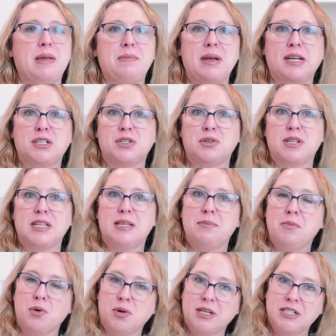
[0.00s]
They make sure that
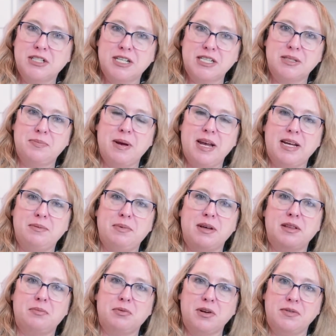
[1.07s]
the mortgage gets paid
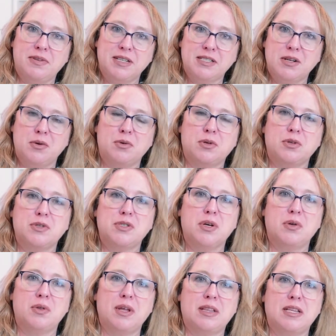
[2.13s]
by the previous owner,
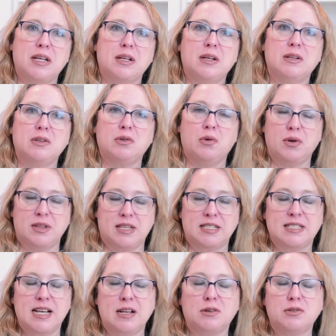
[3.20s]
so that the
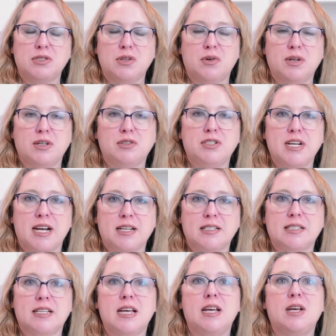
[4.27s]
seller's lawyer
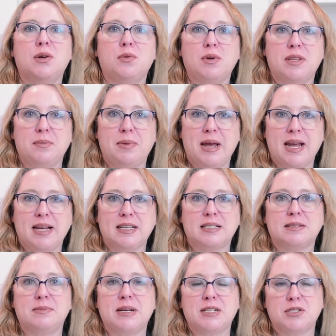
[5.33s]
checks with the
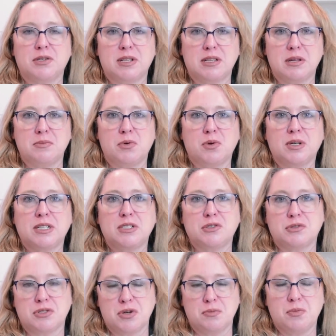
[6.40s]
bank to make sure that the mortgage,
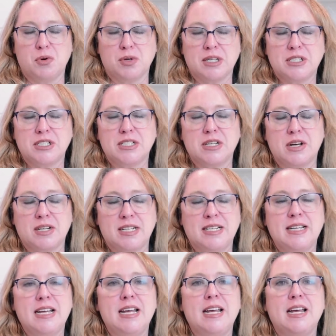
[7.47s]
there's no mortgages on
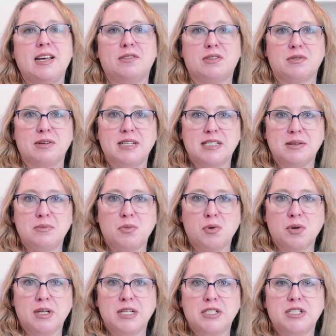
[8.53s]
it. If there is a
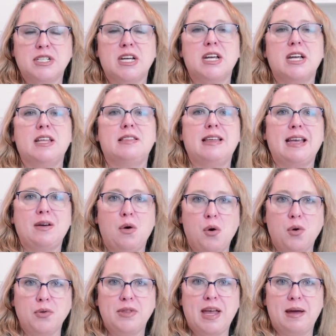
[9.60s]
mortgage, they
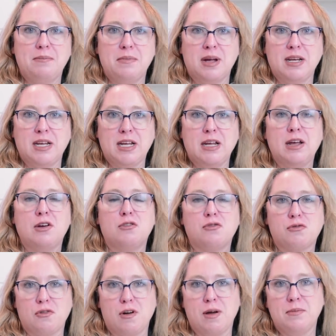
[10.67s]
hold that money
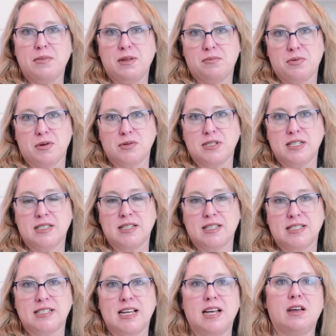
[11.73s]
from the proceeds of
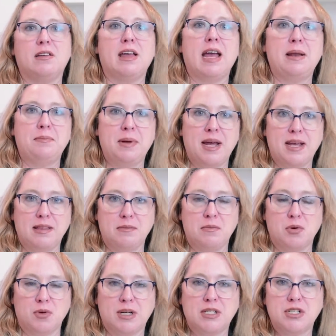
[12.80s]
the sale and pay the
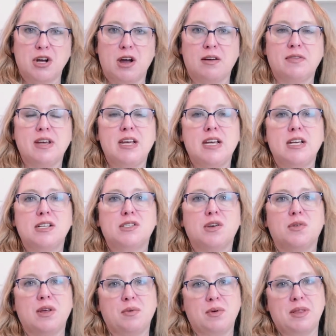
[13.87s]
mortgage off,
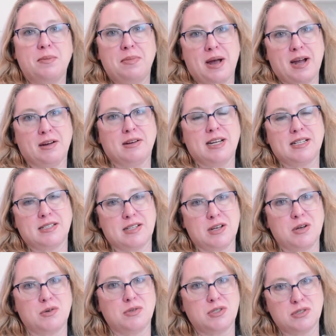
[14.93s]
so that when the buyer gets the
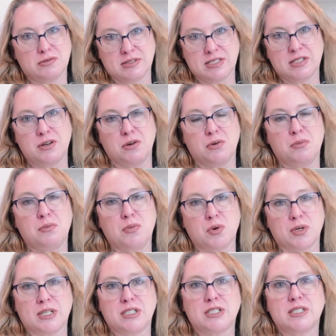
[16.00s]
house, there is no
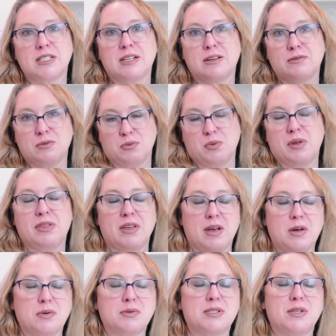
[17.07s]
mortgage with the
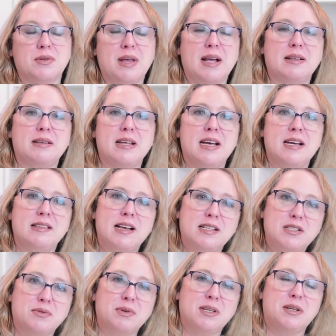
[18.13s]
house. So
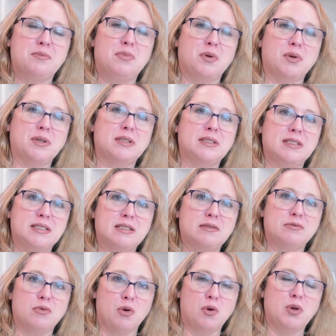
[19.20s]
that's a really important
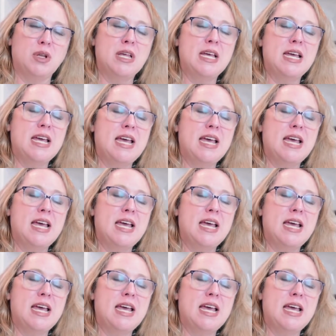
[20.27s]
role.